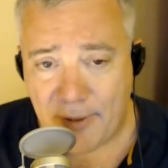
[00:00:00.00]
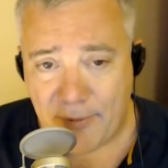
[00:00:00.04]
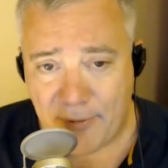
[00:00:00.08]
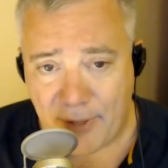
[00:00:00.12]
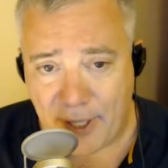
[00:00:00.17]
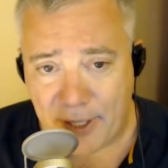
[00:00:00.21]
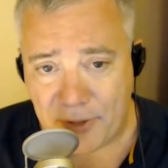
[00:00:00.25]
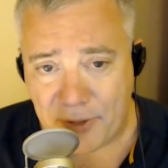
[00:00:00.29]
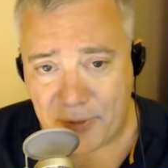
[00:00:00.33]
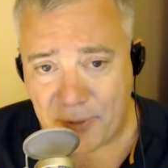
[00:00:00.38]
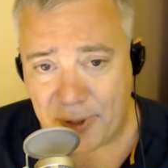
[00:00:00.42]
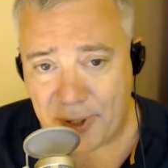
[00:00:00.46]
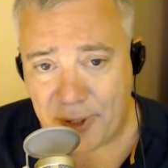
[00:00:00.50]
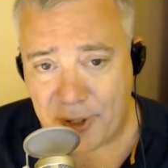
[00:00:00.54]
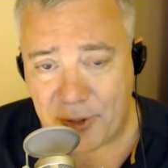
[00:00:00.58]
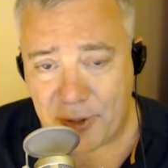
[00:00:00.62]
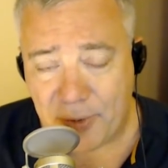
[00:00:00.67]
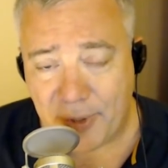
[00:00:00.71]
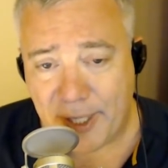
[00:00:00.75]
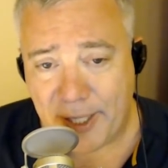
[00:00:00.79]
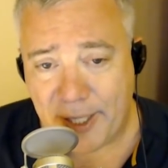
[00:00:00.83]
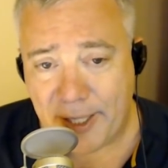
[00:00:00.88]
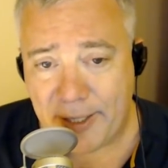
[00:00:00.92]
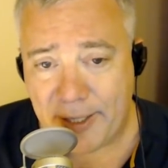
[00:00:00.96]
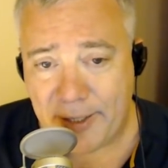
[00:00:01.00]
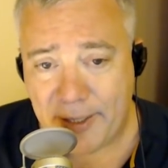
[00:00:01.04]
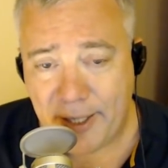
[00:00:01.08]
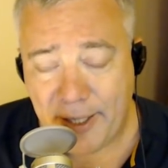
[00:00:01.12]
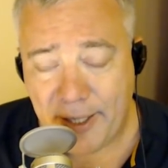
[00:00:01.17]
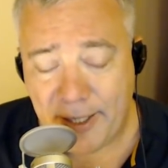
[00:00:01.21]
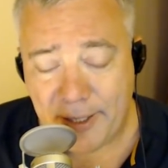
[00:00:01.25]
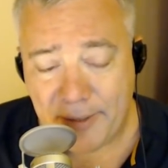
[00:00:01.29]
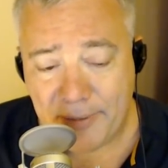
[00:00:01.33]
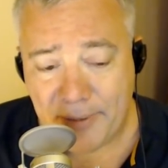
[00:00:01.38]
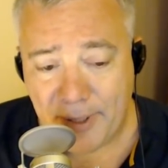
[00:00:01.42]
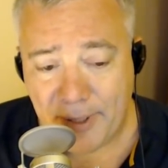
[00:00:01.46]
Flash forward to
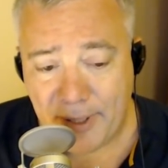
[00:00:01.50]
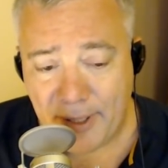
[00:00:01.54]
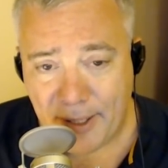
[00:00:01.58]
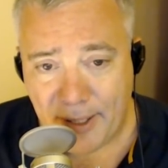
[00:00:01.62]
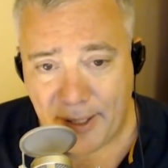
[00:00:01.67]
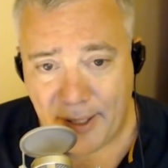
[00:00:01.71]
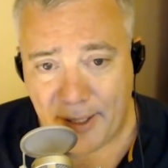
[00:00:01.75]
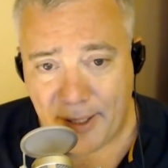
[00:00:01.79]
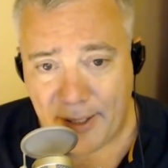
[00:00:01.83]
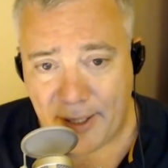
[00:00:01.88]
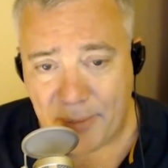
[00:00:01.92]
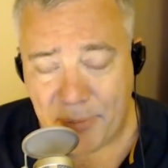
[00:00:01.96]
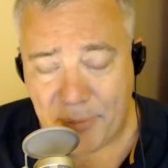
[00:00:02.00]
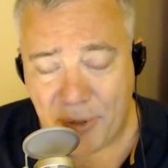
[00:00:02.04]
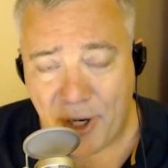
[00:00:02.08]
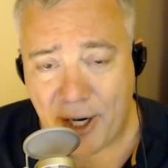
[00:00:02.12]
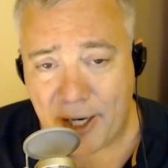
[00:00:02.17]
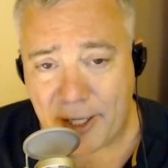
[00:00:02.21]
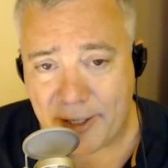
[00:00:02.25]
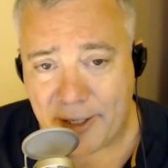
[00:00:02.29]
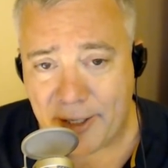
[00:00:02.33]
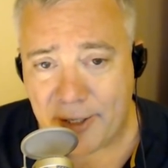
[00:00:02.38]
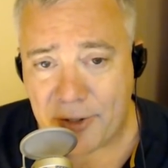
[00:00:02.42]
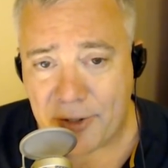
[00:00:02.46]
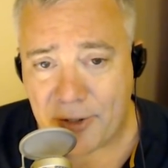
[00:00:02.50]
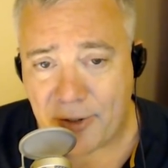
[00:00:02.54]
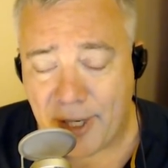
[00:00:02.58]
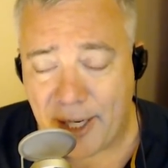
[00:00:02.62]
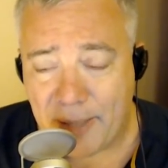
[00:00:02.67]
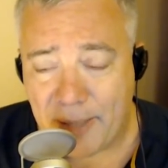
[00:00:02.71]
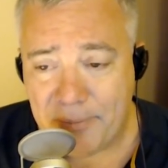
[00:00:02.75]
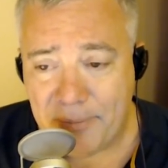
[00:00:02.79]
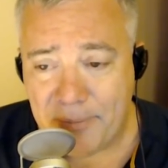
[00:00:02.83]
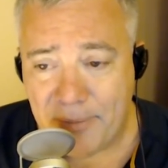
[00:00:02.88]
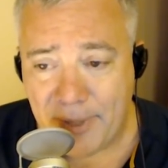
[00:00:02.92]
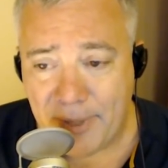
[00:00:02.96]
2018, that product is
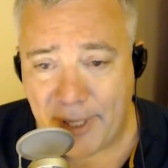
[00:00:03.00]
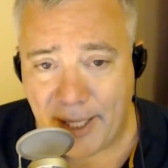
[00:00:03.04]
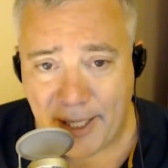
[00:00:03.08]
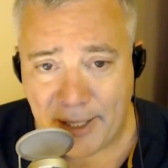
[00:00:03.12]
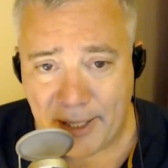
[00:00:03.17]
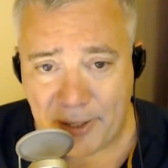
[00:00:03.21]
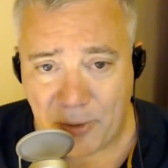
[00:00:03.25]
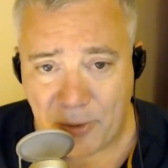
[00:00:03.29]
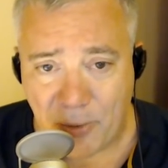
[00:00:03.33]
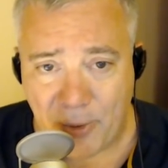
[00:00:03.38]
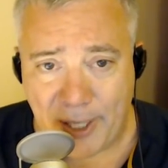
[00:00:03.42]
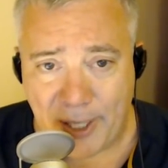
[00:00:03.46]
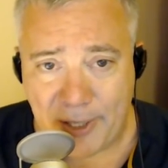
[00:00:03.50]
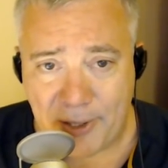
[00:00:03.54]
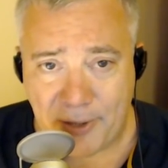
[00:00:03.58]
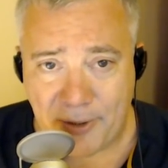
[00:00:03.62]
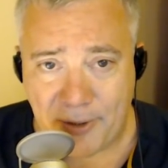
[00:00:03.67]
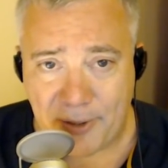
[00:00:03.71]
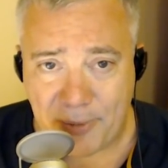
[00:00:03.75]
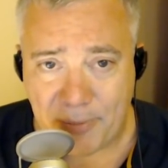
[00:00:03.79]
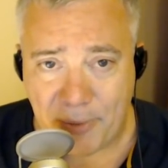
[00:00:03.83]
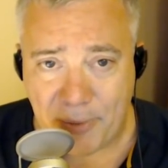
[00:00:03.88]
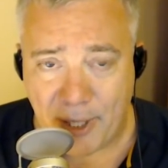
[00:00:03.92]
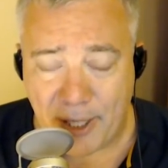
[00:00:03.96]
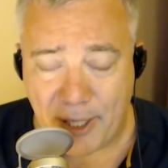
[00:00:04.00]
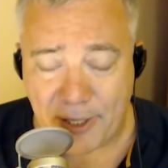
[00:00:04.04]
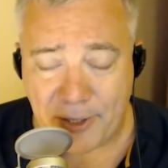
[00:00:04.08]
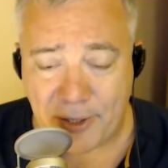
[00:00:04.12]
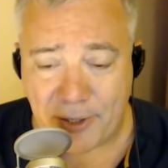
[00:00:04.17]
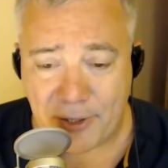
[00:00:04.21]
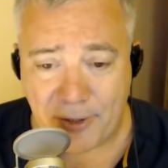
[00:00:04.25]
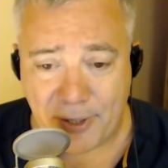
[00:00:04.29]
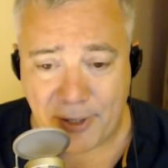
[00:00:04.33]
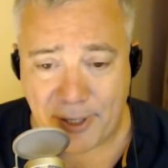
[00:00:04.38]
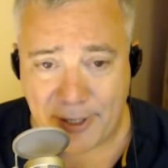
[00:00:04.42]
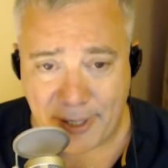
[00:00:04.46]
crap. That has mm-hmm. a hmm. Y series
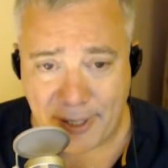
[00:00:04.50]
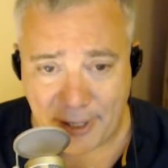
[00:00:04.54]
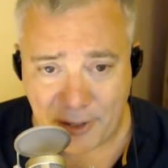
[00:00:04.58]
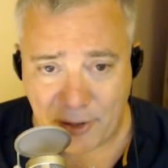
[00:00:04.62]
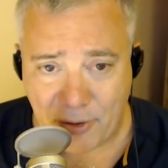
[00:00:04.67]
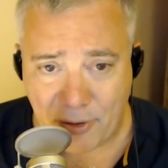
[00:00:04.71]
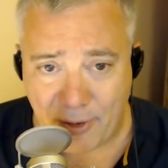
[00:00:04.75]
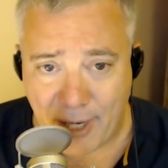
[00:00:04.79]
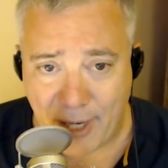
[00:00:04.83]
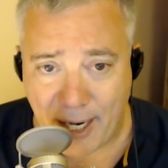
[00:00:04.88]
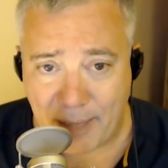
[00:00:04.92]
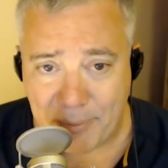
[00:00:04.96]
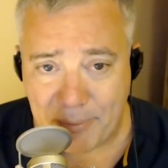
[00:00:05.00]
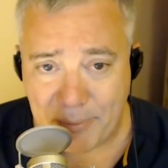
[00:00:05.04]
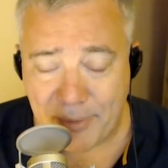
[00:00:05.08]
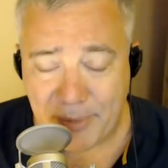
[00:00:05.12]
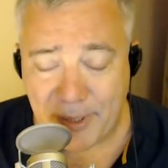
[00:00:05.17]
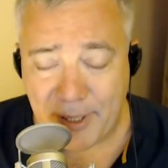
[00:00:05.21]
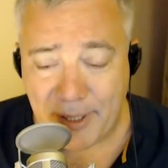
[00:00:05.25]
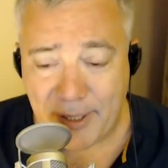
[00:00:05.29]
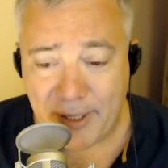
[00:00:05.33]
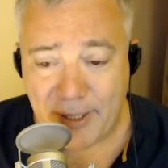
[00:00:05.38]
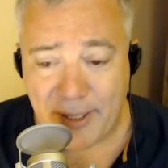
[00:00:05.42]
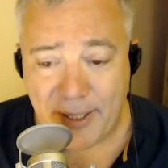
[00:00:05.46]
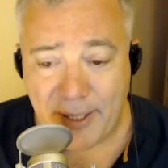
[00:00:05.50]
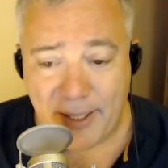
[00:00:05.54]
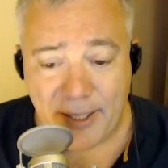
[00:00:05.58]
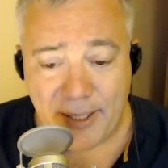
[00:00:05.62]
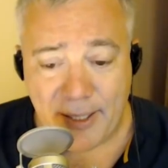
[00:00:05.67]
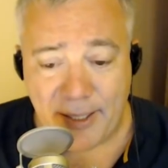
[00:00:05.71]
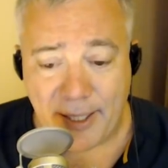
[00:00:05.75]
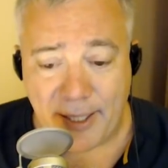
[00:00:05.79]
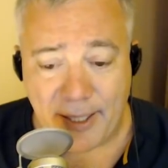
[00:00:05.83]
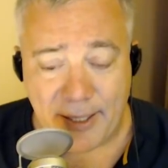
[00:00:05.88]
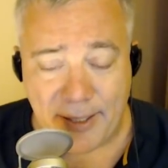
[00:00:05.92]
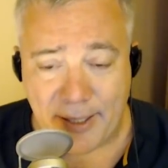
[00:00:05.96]
processor in it. That's crap.
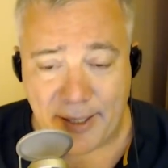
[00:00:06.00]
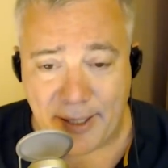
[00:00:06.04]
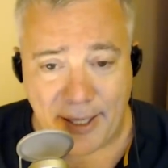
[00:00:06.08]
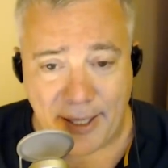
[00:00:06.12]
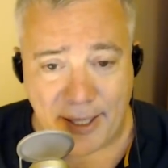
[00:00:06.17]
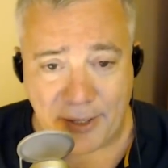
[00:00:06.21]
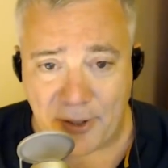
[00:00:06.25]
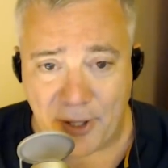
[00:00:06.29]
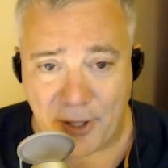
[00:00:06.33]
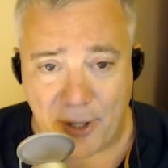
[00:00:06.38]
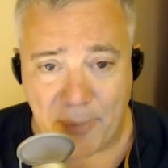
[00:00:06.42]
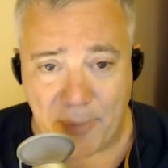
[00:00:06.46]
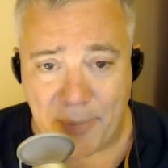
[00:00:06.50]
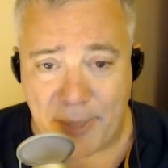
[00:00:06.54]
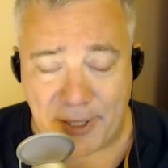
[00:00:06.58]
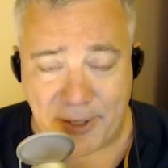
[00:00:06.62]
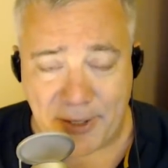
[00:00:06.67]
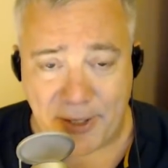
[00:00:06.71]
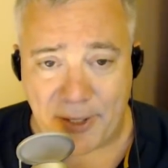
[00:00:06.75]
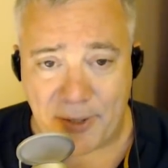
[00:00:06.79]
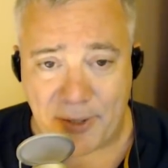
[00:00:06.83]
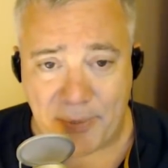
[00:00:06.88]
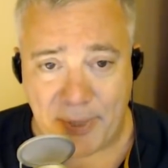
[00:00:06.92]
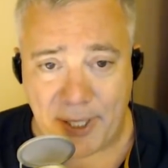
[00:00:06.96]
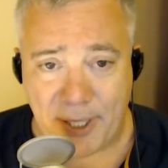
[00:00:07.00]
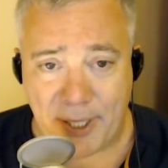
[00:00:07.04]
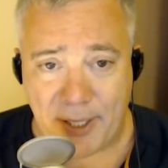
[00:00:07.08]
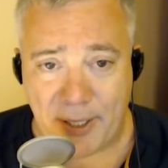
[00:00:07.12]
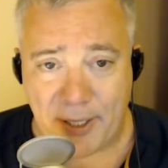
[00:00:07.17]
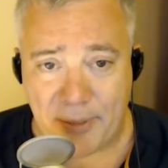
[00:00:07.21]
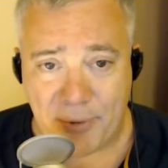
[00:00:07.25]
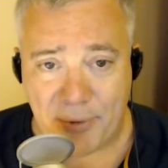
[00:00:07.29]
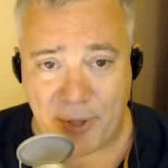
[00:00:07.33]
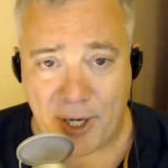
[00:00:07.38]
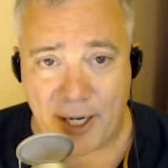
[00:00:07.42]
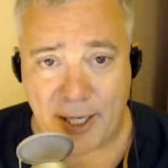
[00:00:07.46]
That, that has no business being in
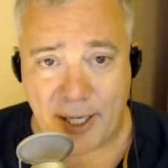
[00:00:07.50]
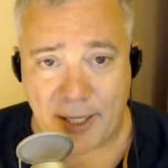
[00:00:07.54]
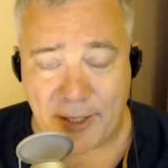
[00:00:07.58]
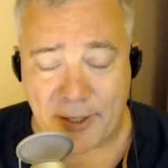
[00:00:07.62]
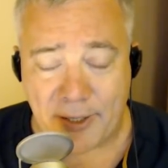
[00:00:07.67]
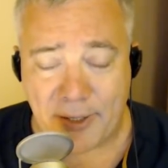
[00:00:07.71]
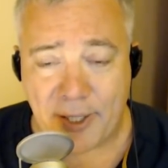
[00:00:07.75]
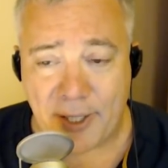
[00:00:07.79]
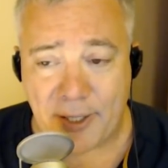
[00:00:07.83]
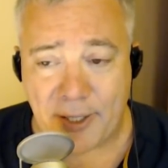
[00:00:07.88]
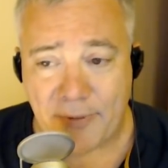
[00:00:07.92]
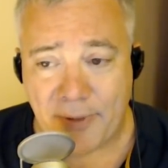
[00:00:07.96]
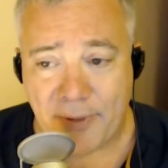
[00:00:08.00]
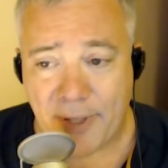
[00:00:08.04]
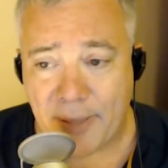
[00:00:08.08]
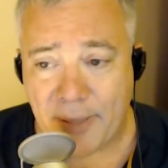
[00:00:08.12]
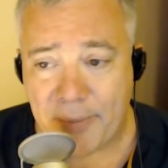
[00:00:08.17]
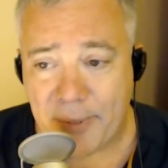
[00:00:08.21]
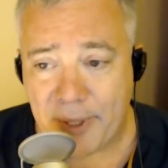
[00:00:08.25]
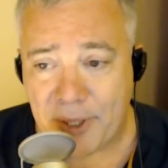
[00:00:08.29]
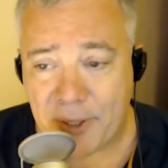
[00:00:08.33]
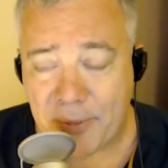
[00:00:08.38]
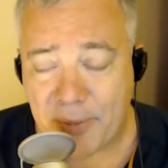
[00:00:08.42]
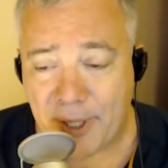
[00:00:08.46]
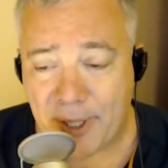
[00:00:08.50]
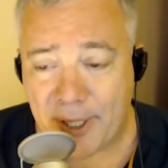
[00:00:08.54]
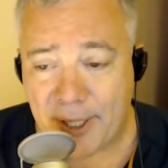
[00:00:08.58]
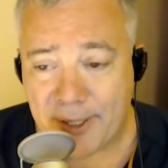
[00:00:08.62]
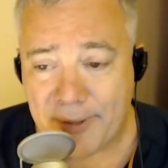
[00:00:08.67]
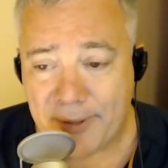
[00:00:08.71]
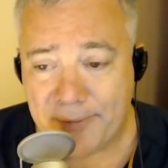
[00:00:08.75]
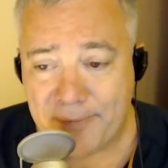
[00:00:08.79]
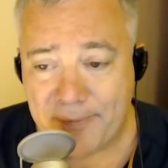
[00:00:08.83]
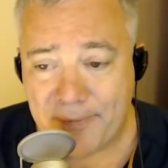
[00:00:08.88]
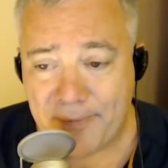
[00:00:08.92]
a product that sells for that much money.